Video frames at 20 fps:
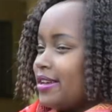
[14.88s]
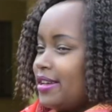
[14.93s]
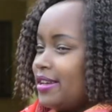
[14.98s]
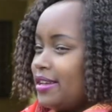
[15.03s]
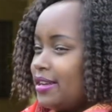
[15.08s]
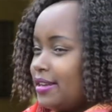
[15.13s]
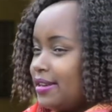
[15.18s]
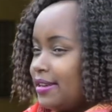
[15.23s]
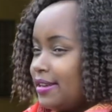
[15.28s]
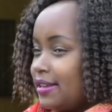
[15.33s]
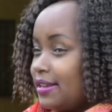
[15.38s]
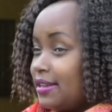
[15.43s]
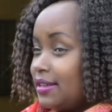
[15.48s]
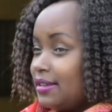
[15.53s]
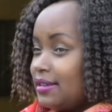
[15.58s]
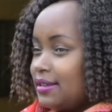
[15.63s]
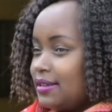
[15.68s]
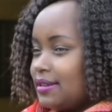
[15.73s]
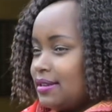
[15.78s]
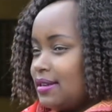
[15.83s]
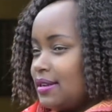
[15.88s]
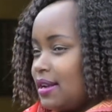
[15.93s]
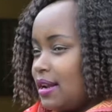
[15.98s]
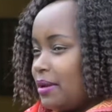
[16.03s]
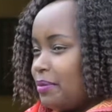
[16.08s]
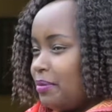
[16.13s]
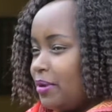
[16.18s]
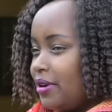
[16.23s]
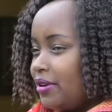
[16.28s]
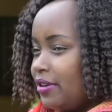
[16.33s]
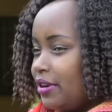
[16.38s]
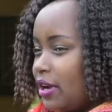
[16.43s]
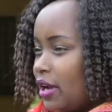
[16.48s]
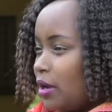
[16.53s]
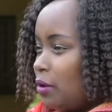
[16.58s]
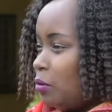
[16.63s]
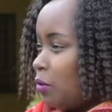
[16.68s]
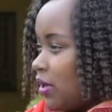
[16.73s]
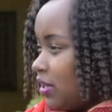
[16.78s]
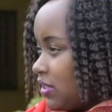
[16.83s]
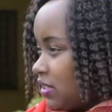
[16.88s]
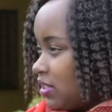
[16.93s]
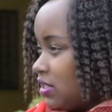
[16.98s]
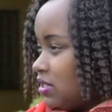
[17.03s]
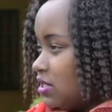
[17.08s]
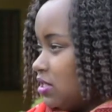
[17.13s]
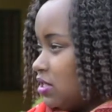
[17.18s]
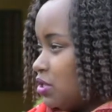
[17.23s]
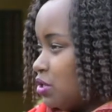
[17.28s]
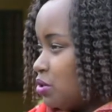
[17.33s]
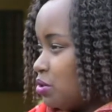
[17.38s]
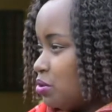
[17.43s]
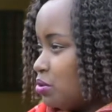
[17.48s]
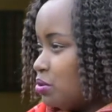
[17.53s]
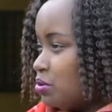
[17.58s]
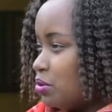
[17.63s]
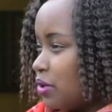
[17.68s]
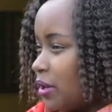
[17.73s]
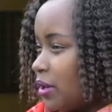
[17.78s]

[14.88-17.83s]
and in Liberia, I worked in 2